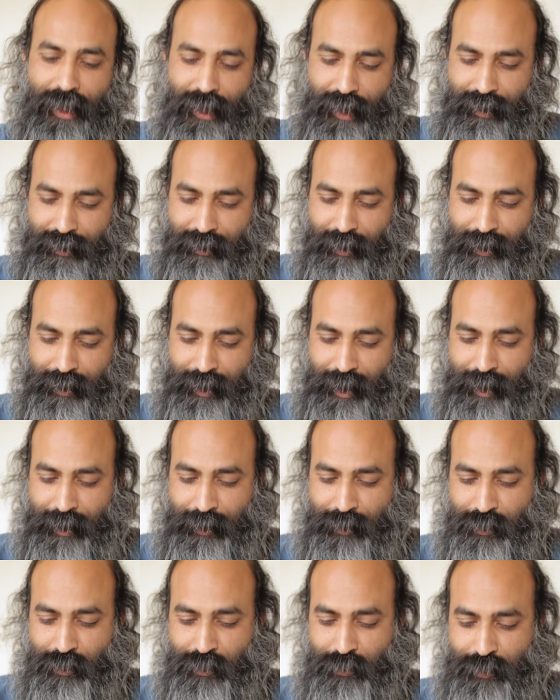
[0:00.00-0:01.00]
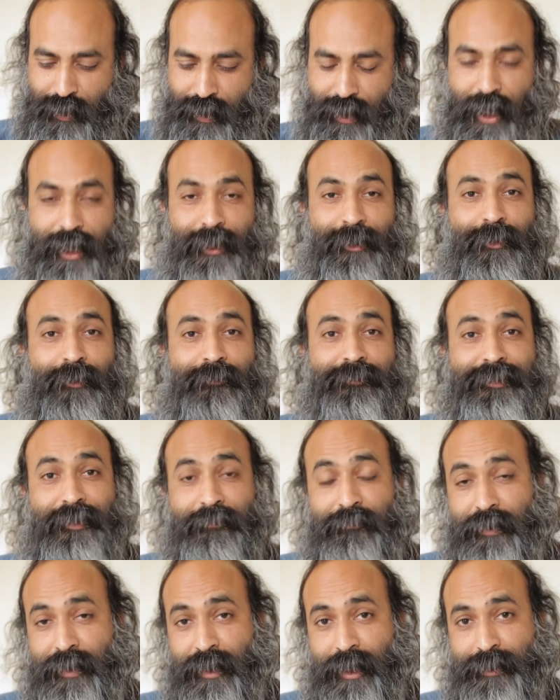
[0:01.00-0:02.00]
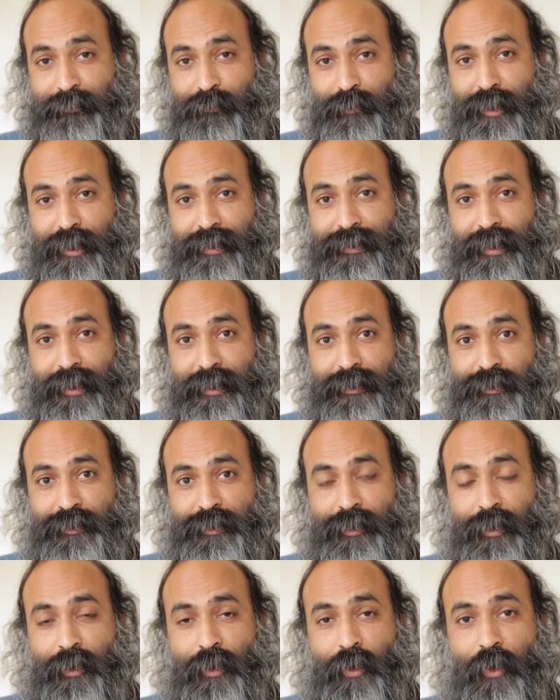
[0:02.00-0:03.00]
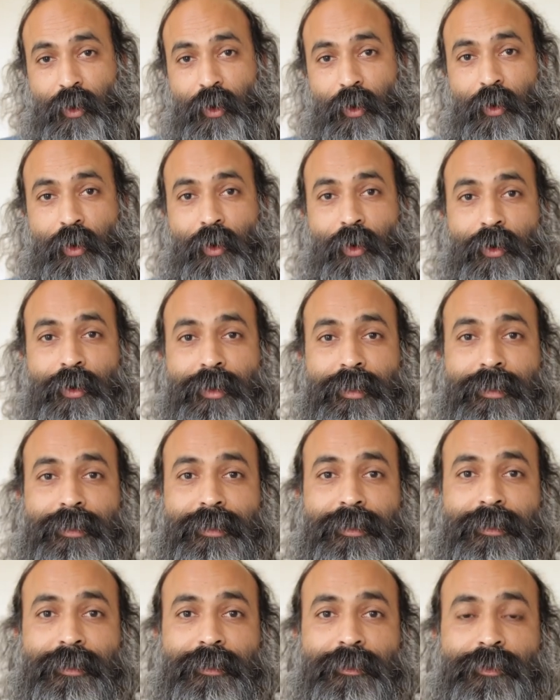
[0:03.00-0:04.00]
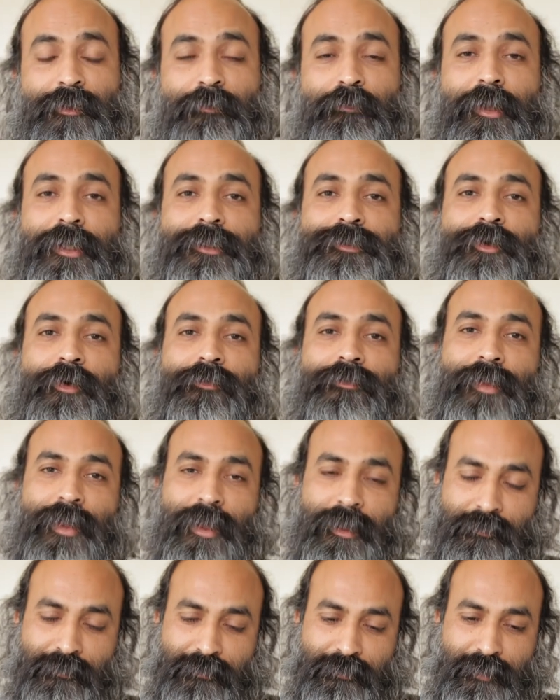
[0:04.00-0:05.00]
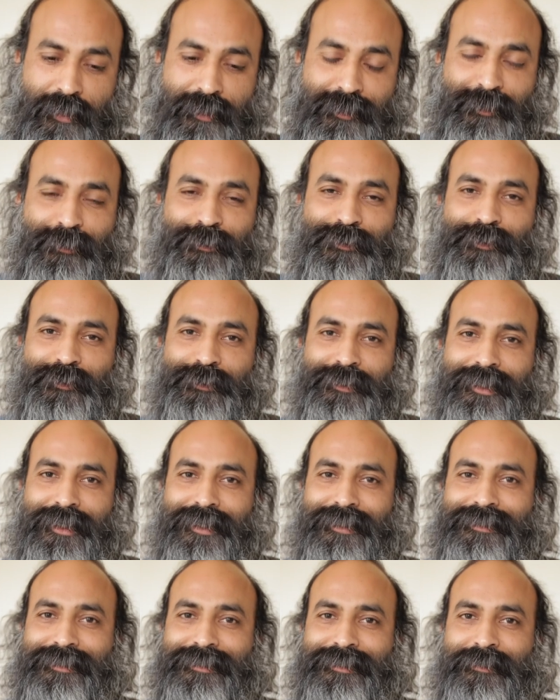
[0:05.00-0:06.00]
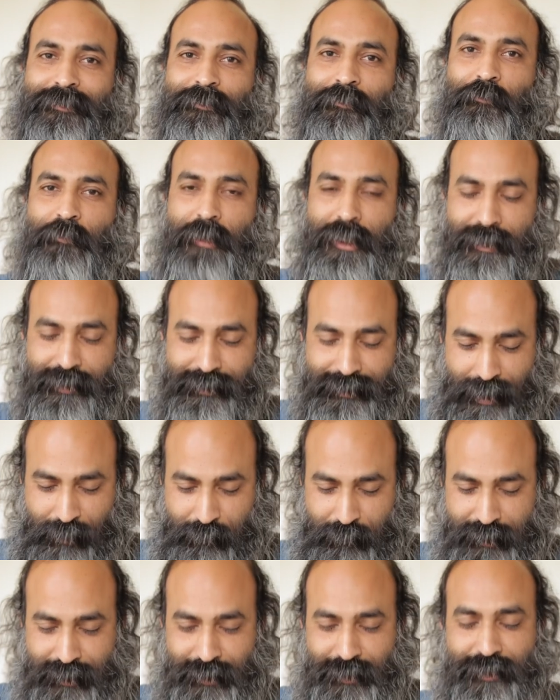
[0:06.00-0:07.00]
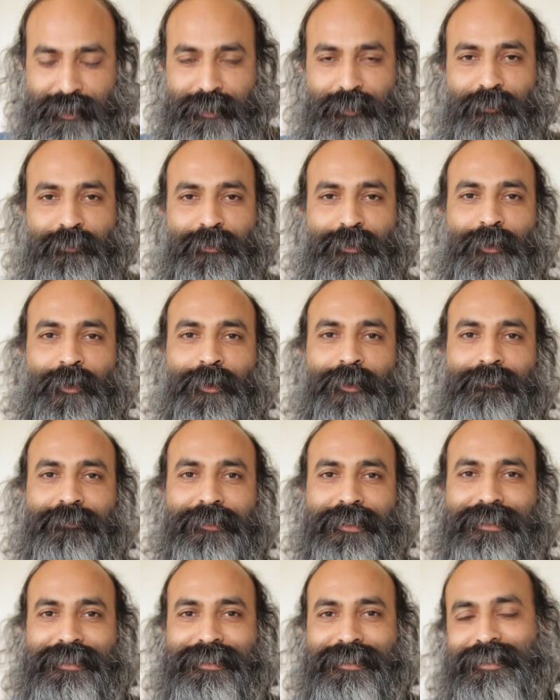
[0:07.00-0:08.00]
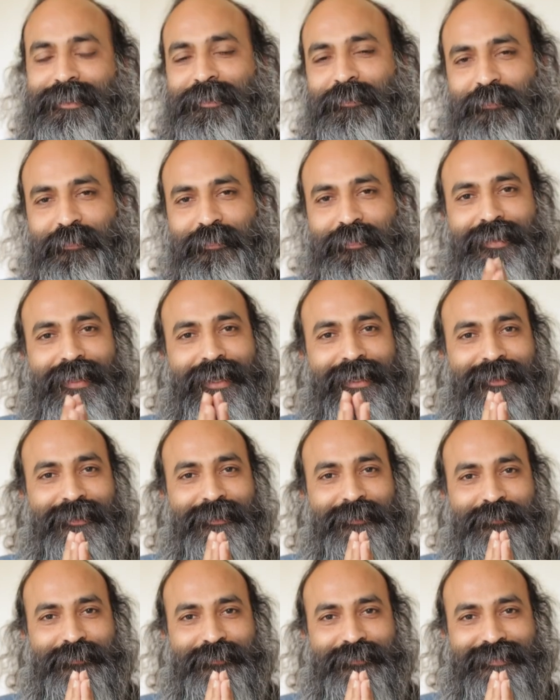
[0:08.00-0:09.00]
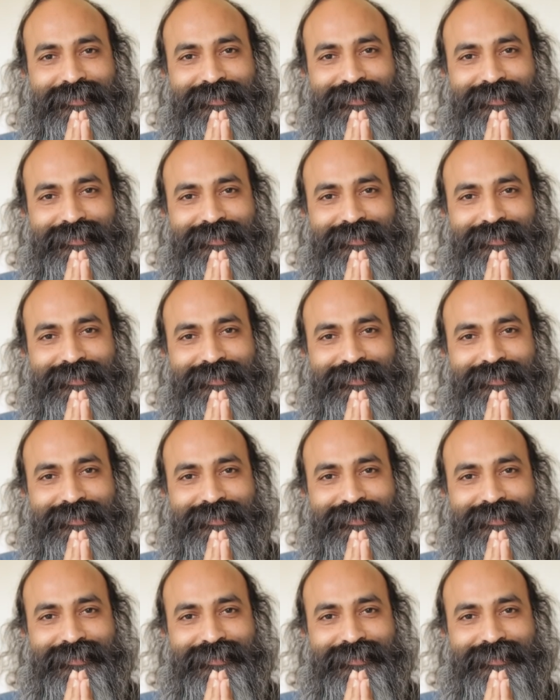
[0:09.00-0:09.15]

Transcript: and attain to the end of suffering, as Buddha says, or the bliss of life, as Osho says. May this happen for all of us. Thank you.